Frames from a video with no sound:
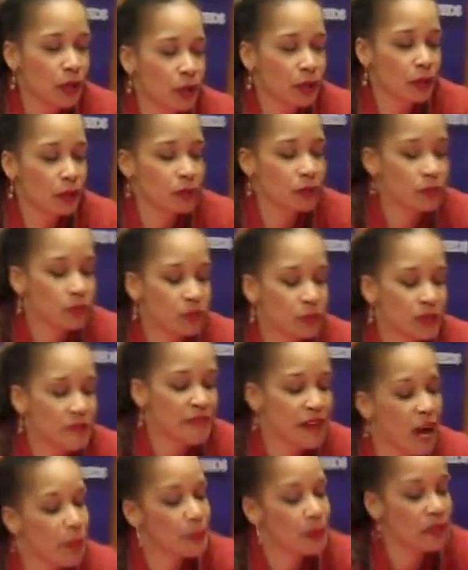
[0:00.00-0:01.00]
want to
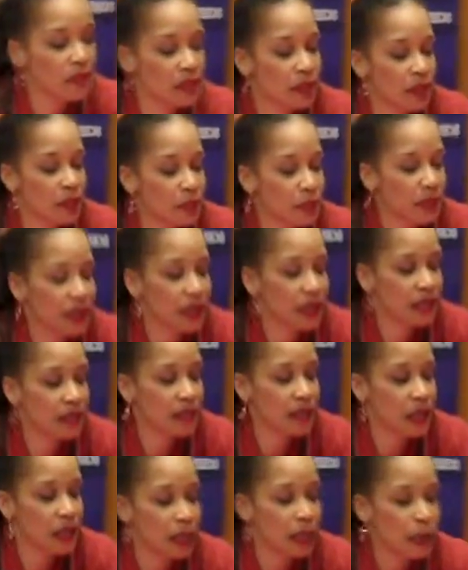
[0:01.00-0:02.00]
revamp this a little bit.
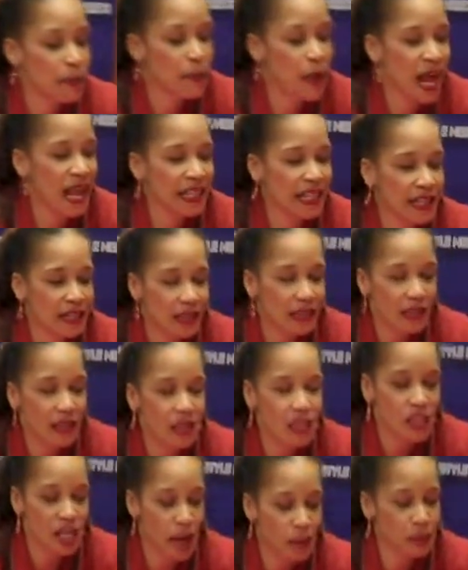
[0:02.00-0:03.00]
I need
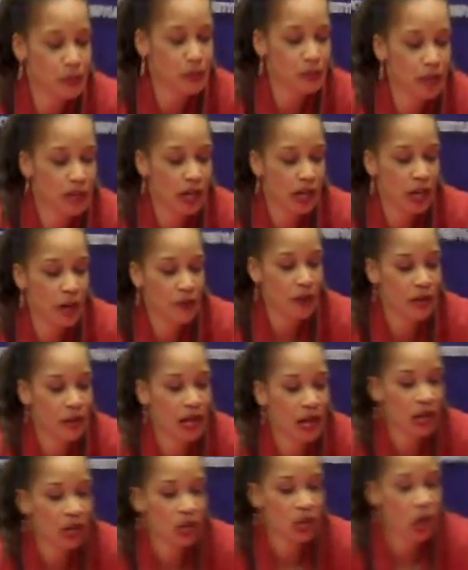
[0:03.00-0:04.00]
another chapter in here, and
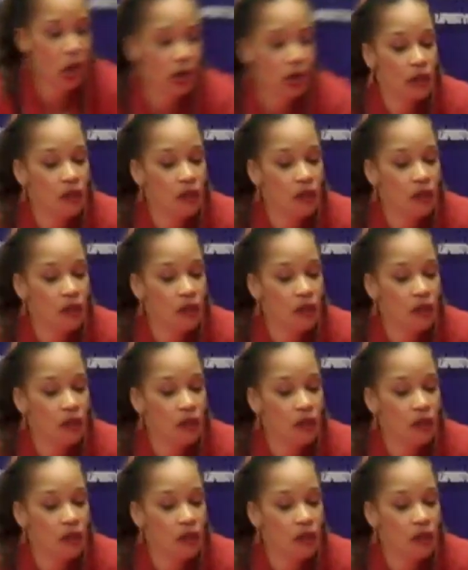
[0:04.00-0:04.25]
a